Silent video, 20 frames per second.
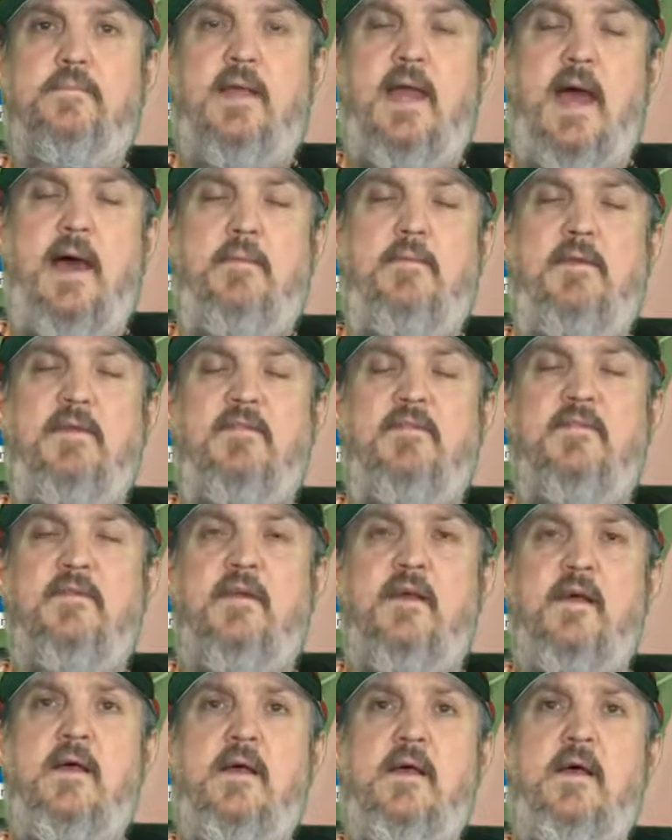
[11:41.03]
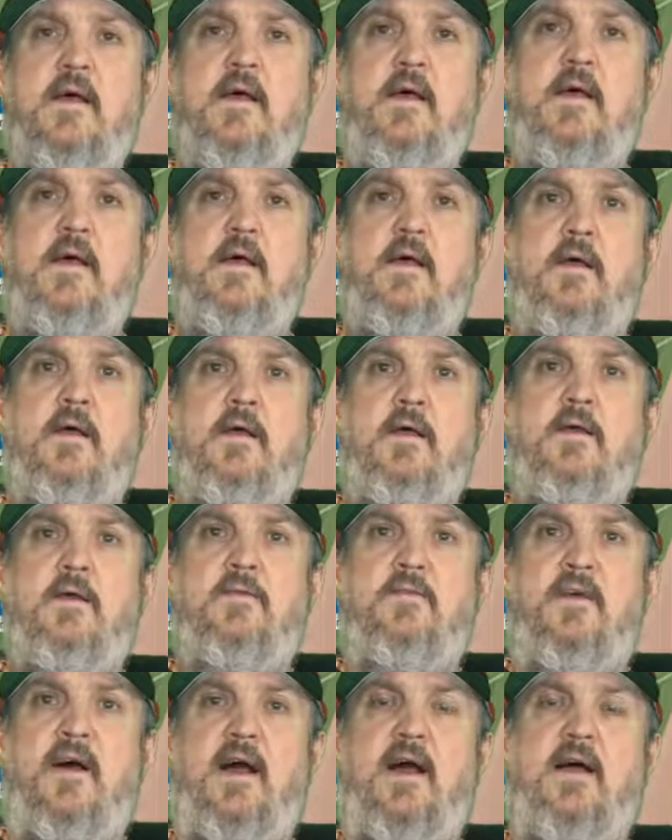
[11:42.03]
cabinets.
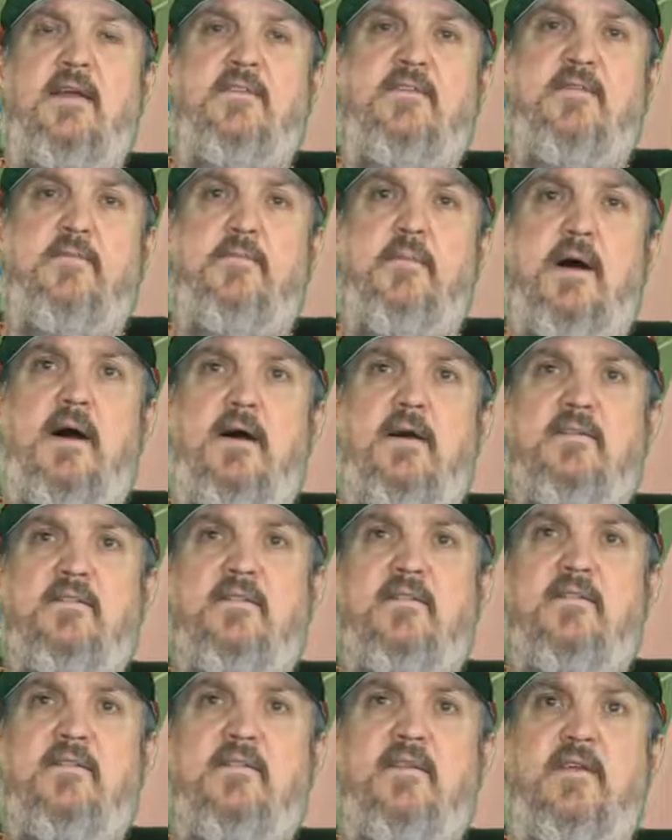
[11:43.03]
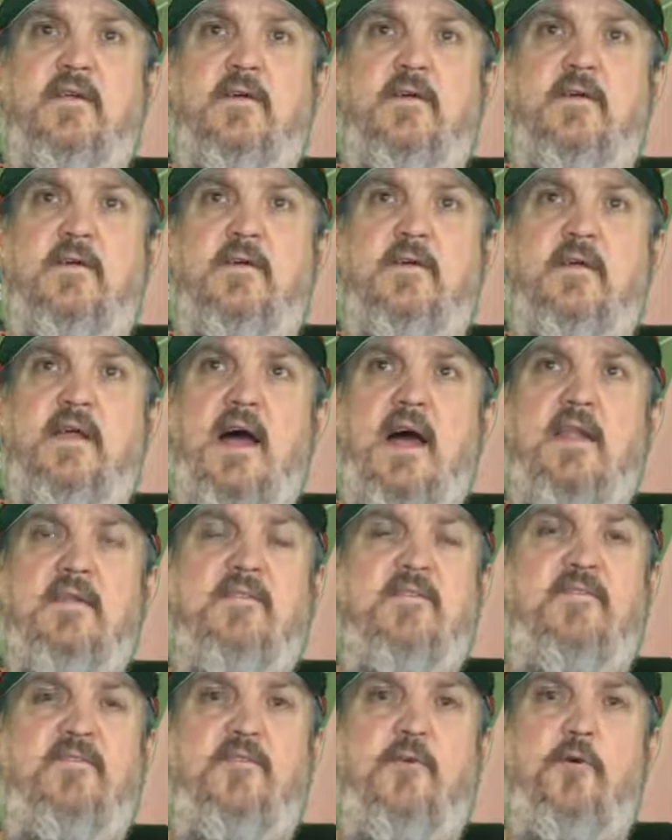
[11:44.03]
So I got some boxes that are kind
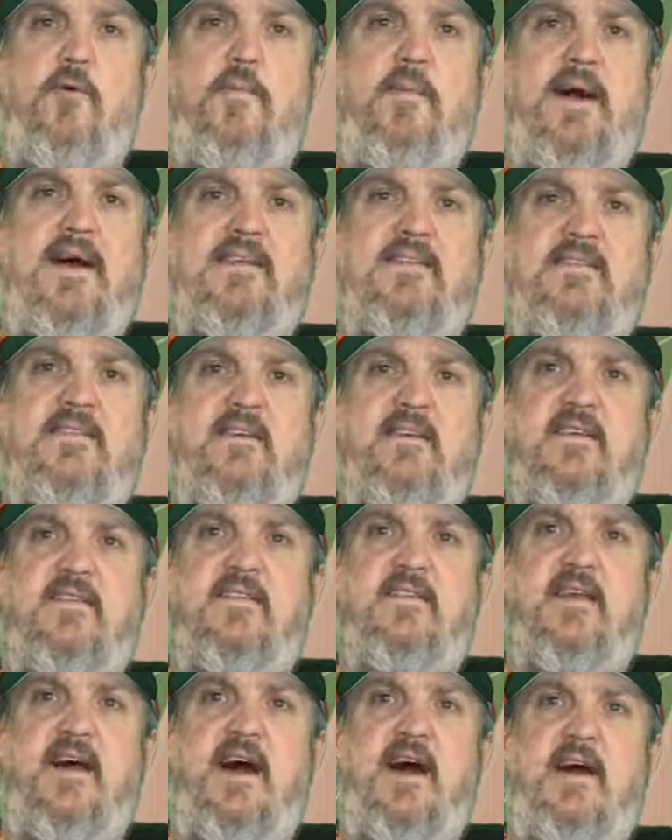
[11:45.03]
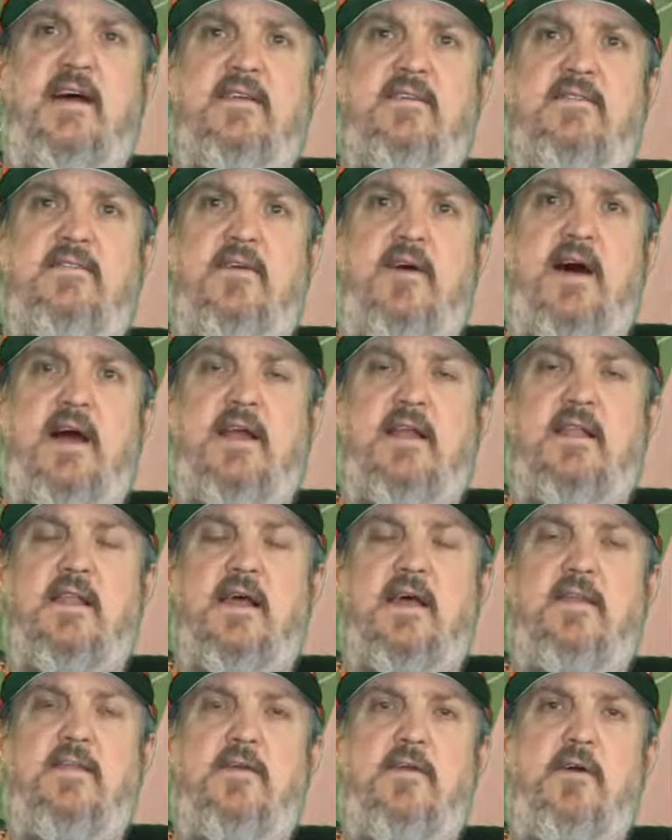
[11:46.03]
of a 4x6 size, so I can
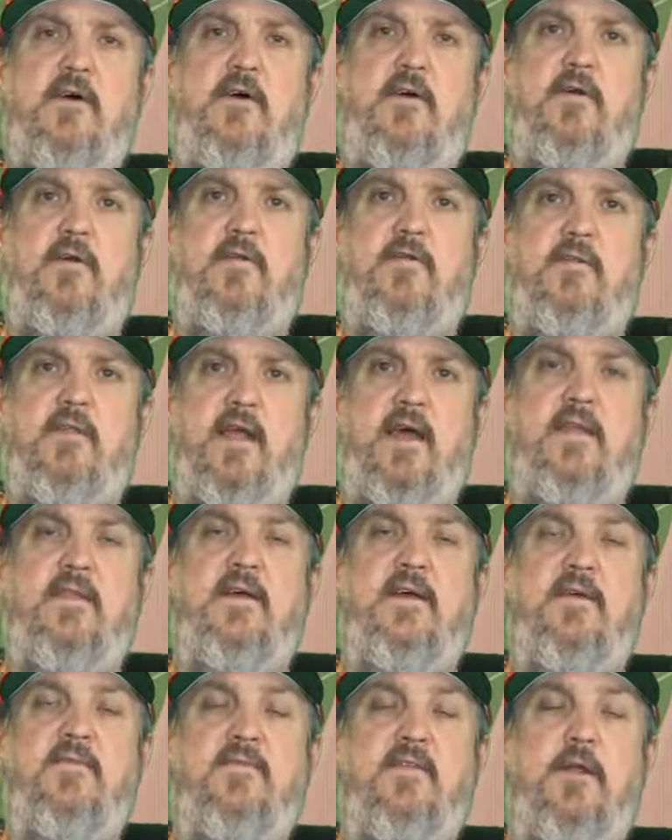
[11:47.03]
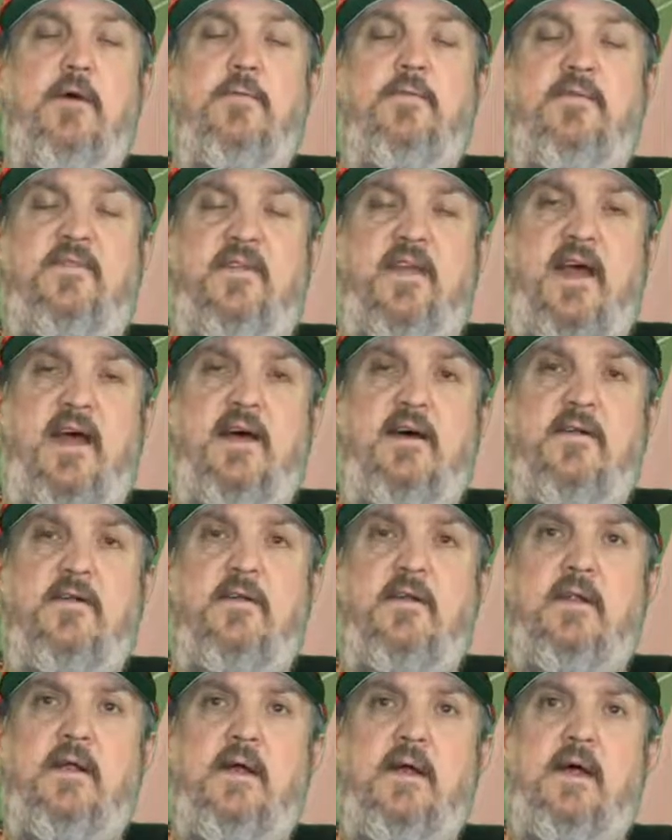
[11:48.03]
lay the envelopes down,
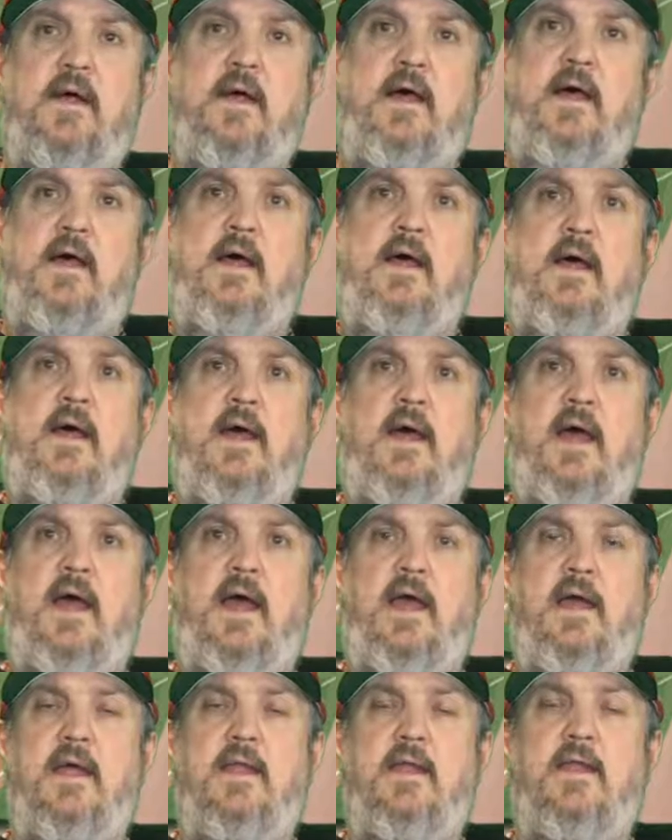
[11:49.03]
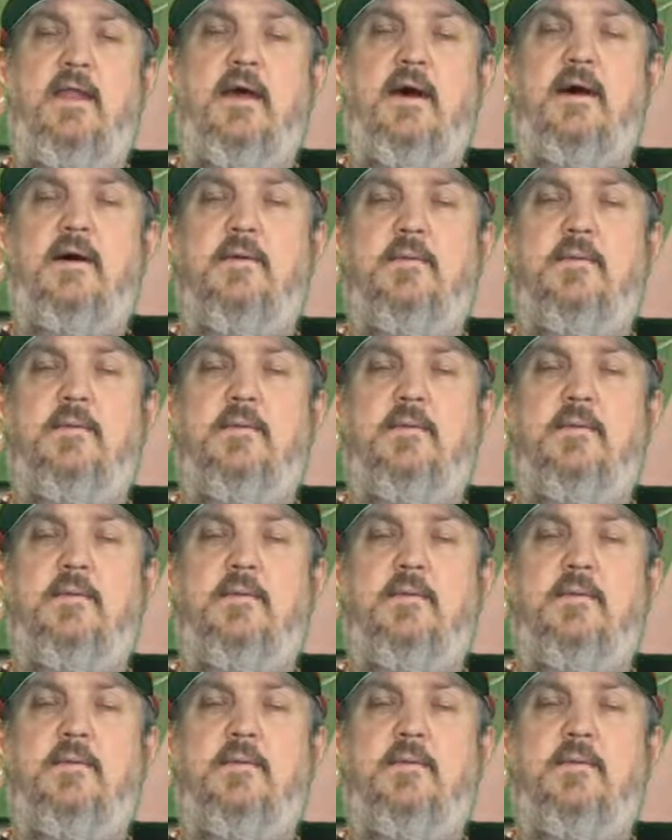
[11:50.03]
and